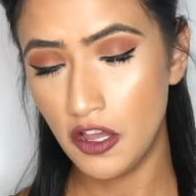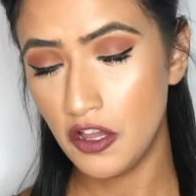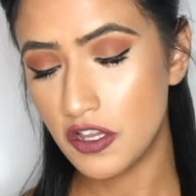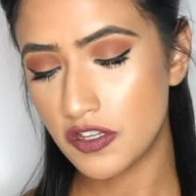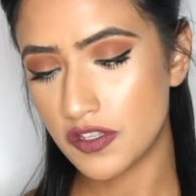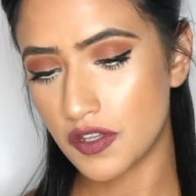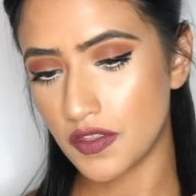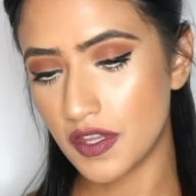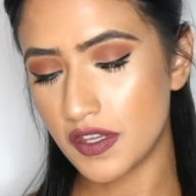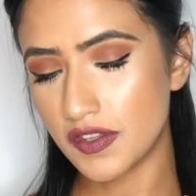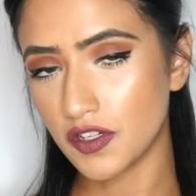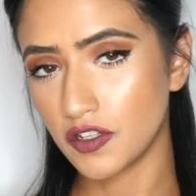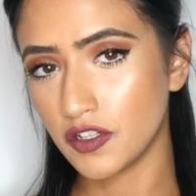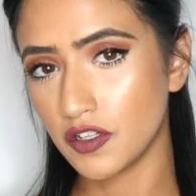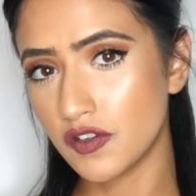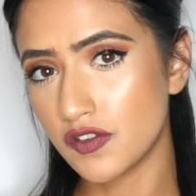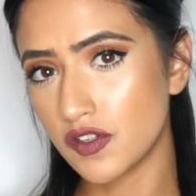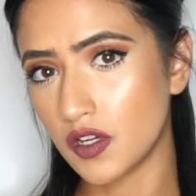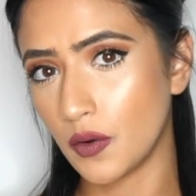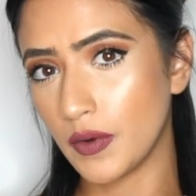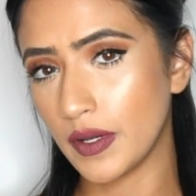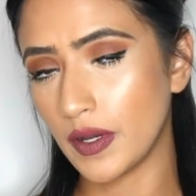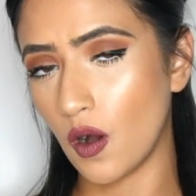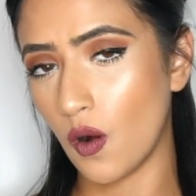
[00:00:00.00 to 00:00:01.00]
So this curl is
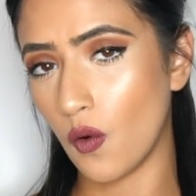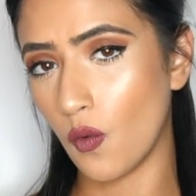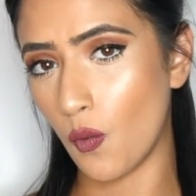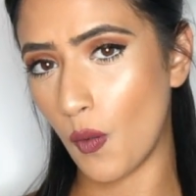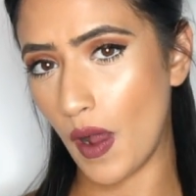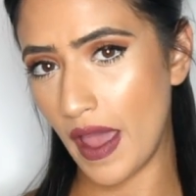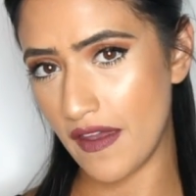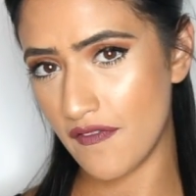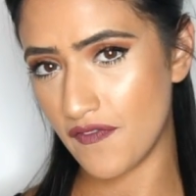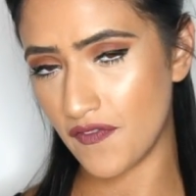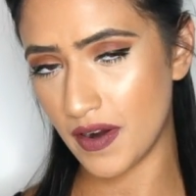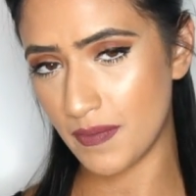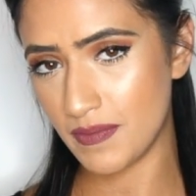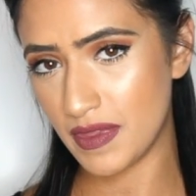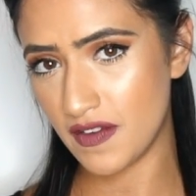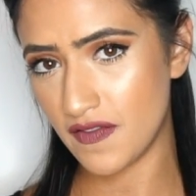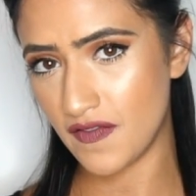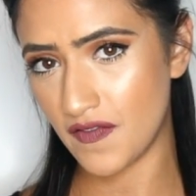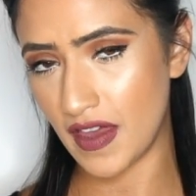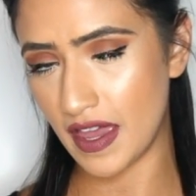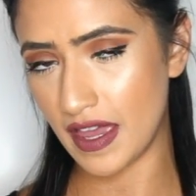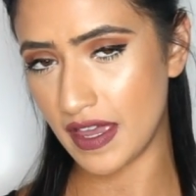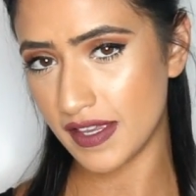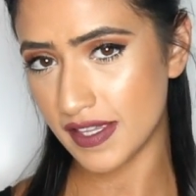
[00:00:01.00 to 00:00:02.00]
going away from the
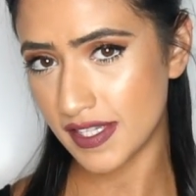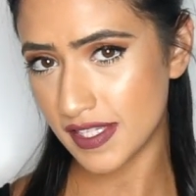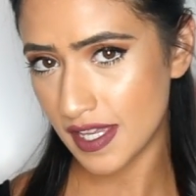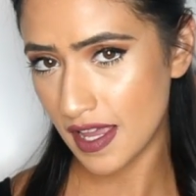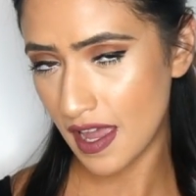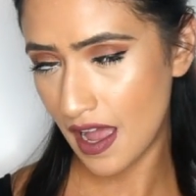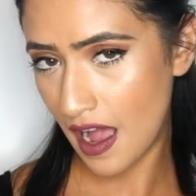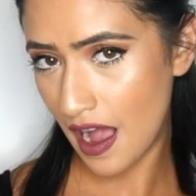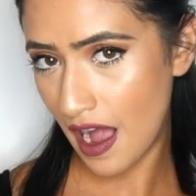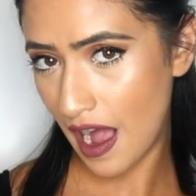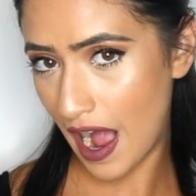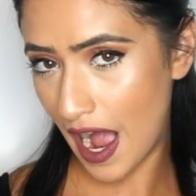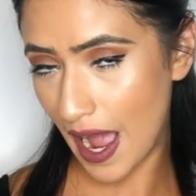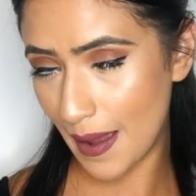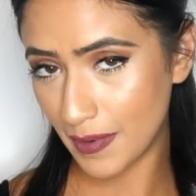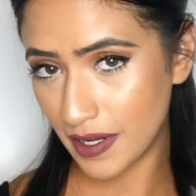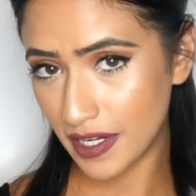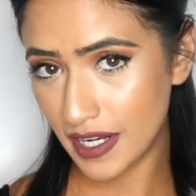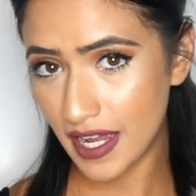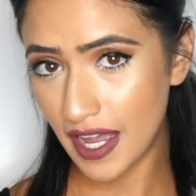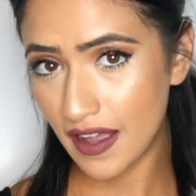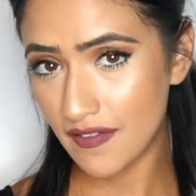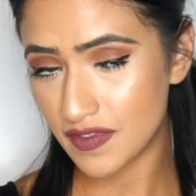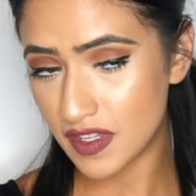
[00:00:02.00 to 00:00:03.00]
face. I'm
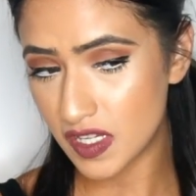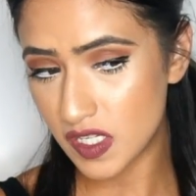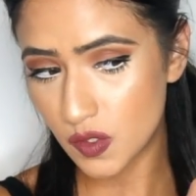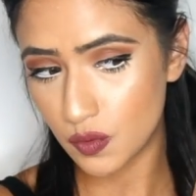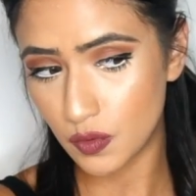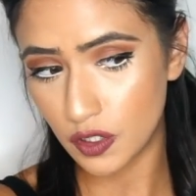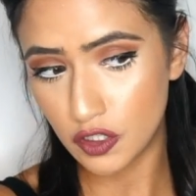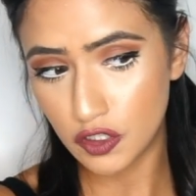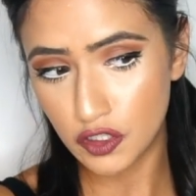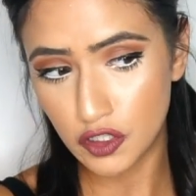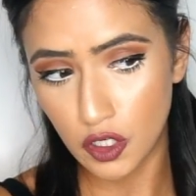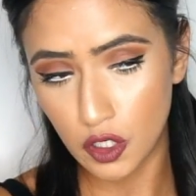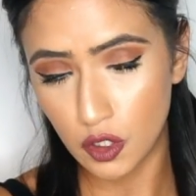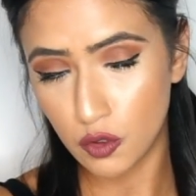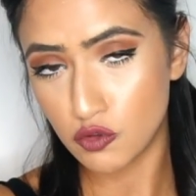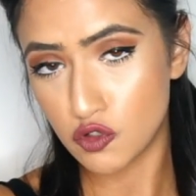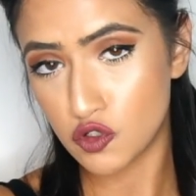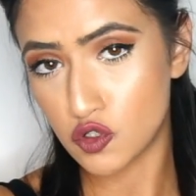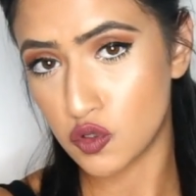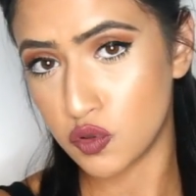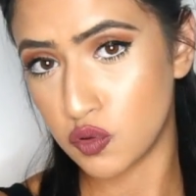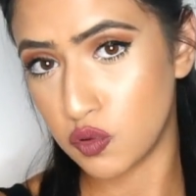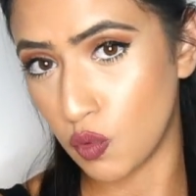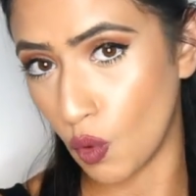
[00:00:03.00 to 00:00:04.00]
going to have this one go
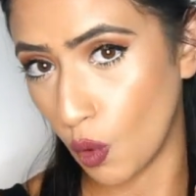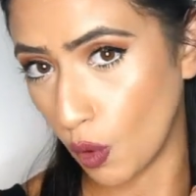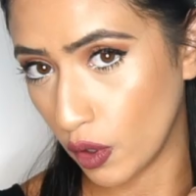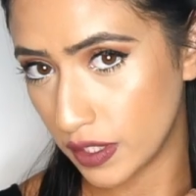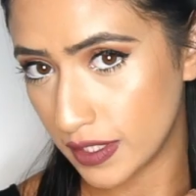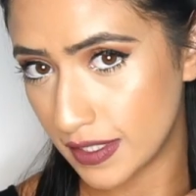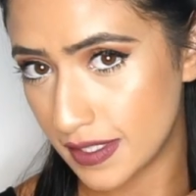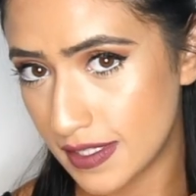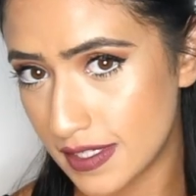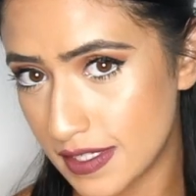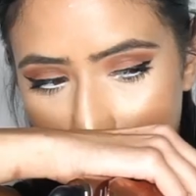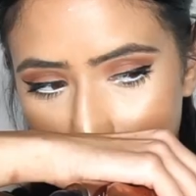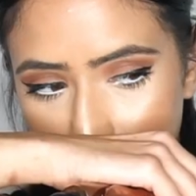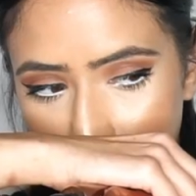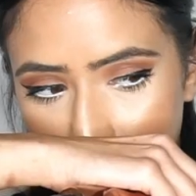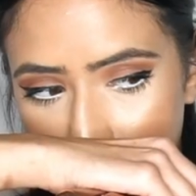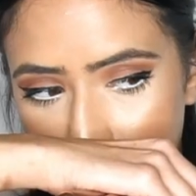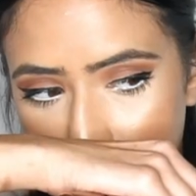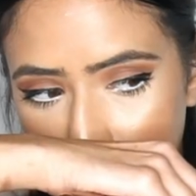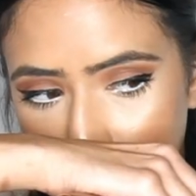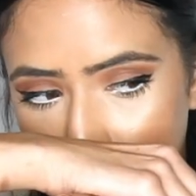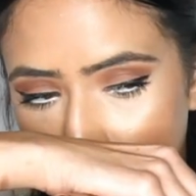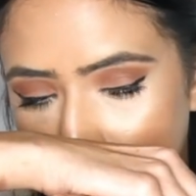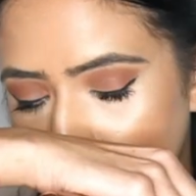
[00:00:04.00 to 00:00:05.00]
towards. I'm going
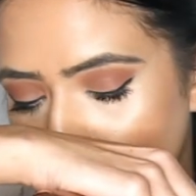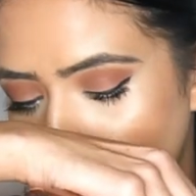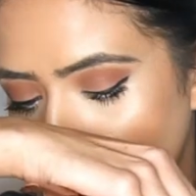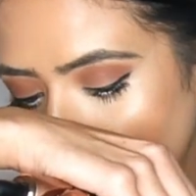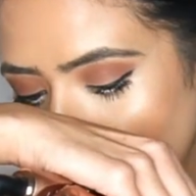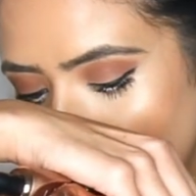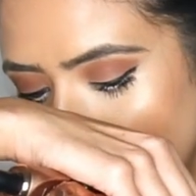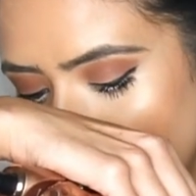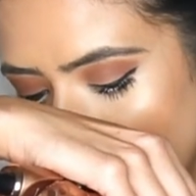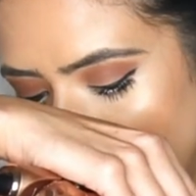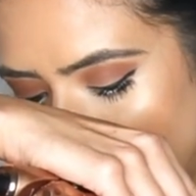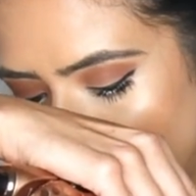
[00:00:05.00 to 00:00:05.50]
to curl the